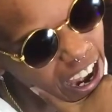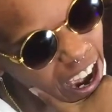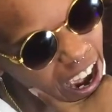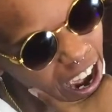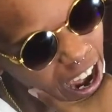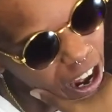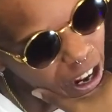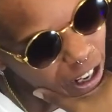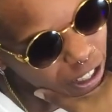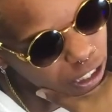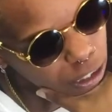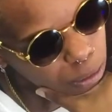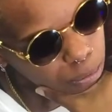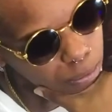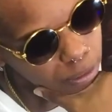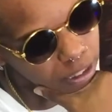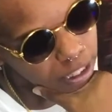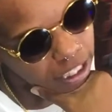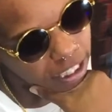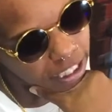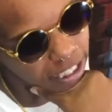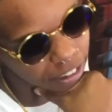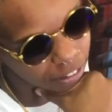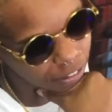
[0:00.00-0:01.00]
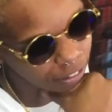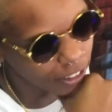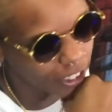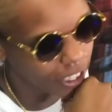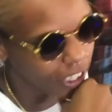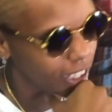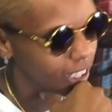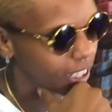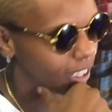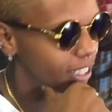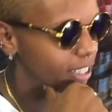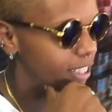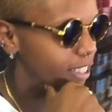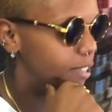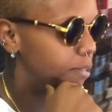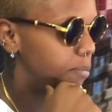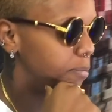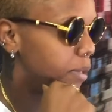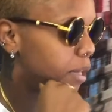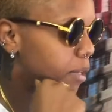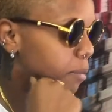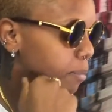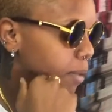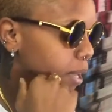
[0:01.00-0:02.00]
how specific it is to
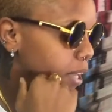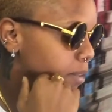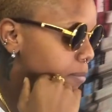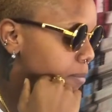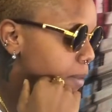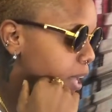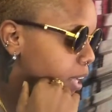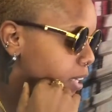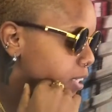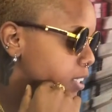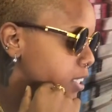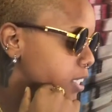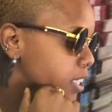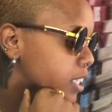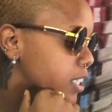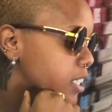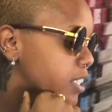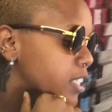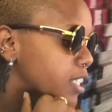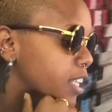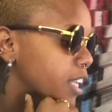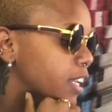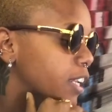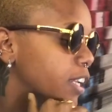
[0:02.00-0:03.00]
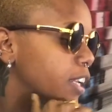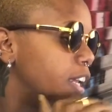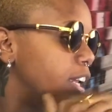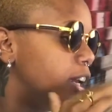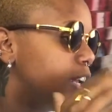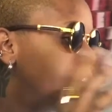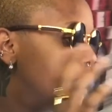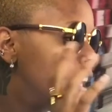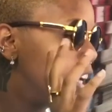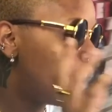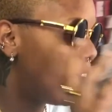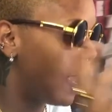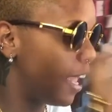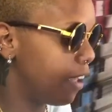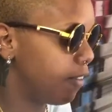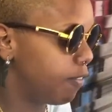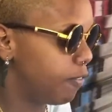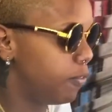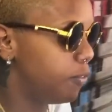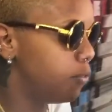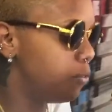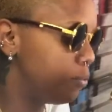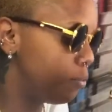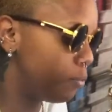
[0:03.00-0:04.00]
make baked mac and cheese. And
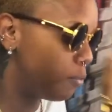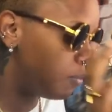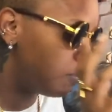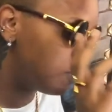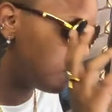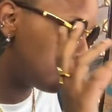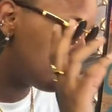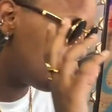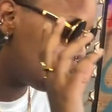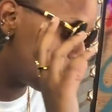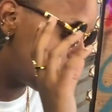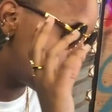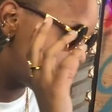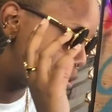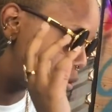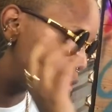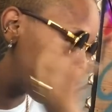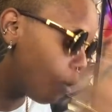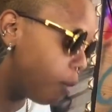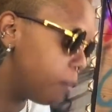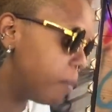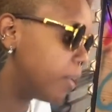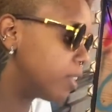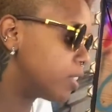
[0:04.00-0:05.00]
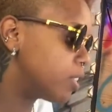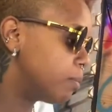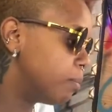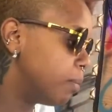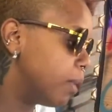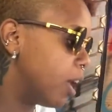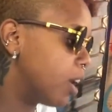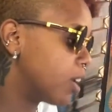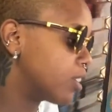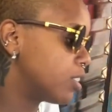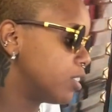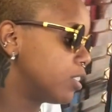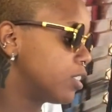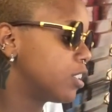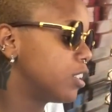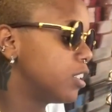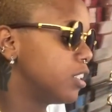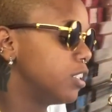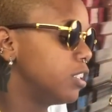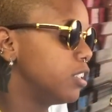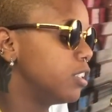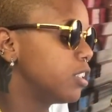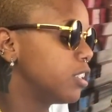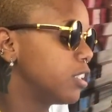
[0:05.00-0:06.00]
if you throw a bunch of blocks of
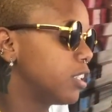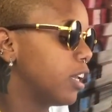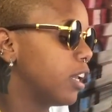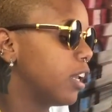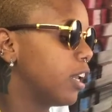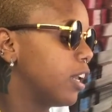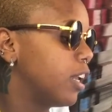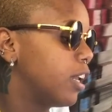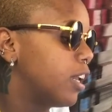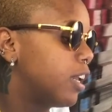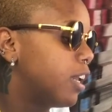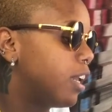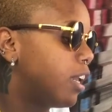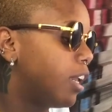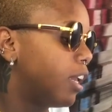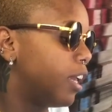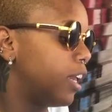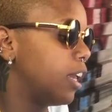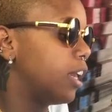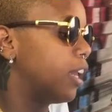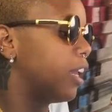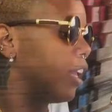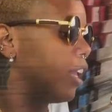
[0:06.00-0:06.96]
cheese in